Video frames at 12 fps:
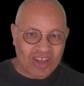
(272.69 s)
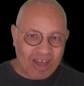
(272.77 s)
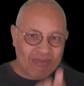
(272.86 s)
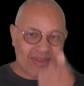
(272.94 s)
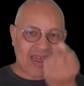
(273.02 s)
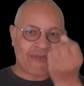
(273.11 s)

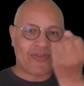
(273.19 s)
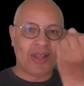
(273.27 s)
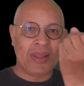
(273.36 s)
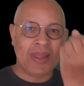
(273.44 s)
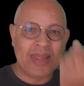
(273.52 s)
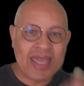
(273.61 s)
comes after
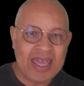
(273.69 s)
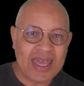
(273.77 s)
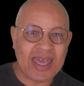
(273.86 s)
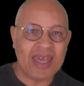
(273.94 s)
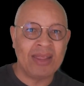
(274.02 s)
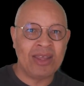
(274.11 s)

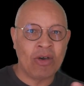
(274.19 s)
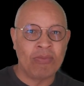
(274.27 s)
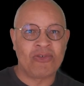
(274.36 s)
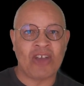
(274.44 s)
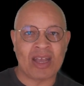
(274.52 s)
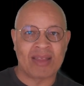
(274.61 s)
linking the
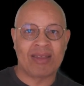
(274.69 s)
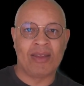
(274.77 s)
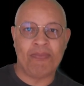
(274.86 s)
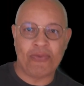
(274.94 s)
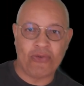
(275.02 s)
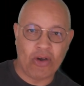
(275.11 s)
object to
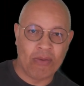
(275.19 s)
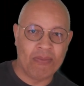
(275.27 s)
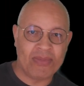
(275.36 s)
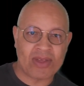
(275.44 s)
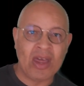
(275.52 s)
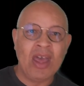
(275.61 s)
the prompt,